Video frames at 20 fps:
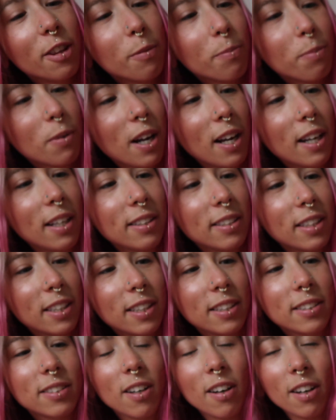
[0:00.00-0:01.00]
the brand
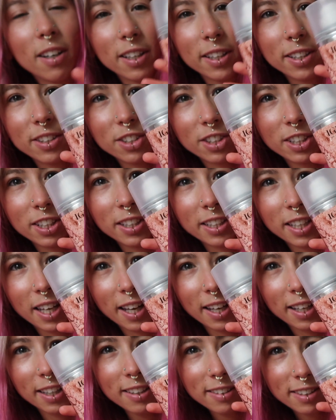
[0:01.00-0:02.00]
is
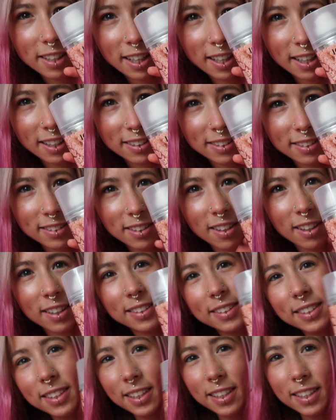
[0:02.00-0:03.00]
IGK, and I
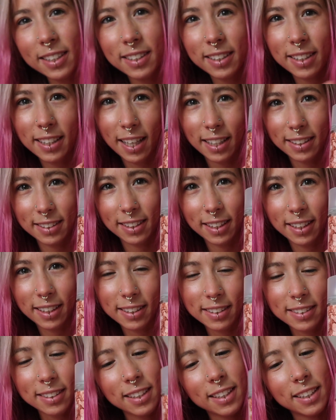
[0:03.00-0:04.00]
did get
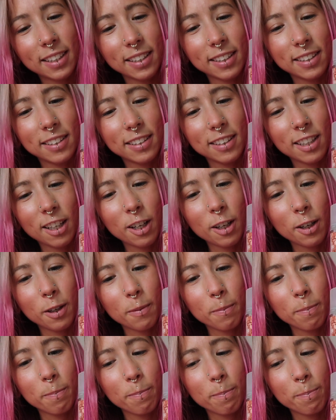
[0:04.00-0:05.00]
it in,
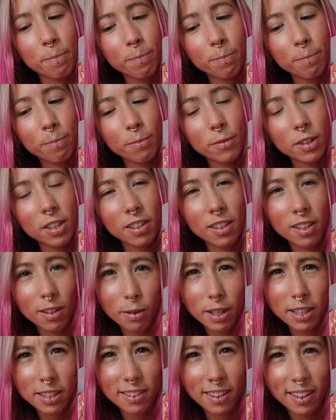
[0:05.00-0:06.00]

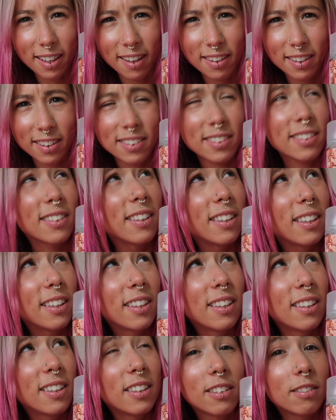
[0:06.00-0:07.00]
where did I get this?
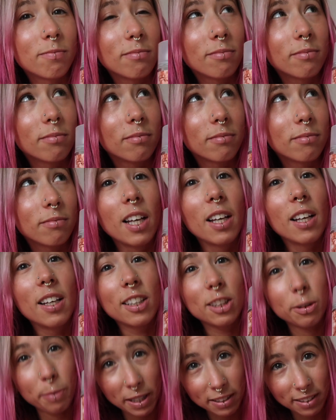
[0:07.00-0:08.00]

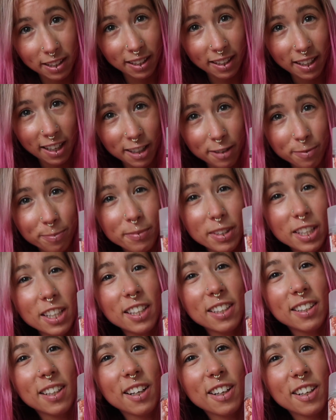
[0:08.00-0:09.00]
Space NK.
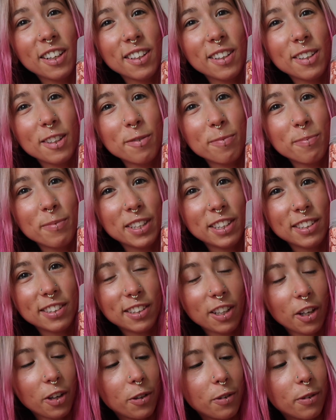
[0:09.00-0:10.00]

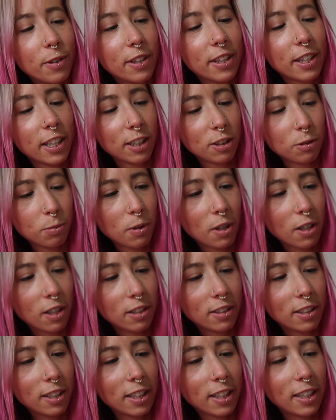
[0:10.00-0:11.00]
So this
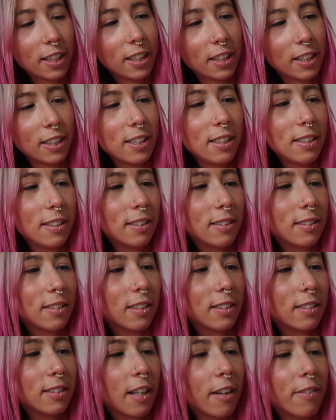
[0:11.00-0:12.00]
one is
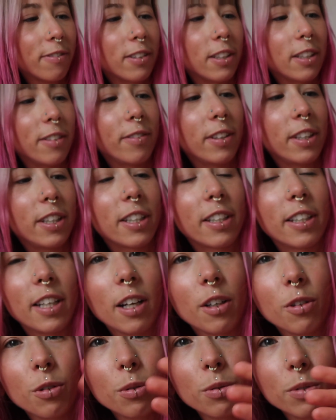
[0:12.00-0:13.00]
definitely vegan
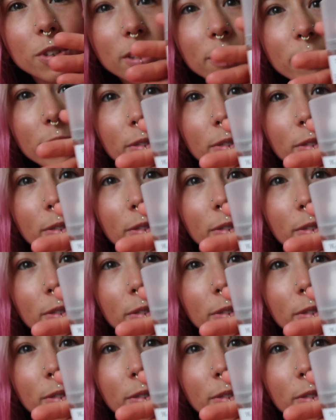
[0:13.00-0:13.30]
and cruelty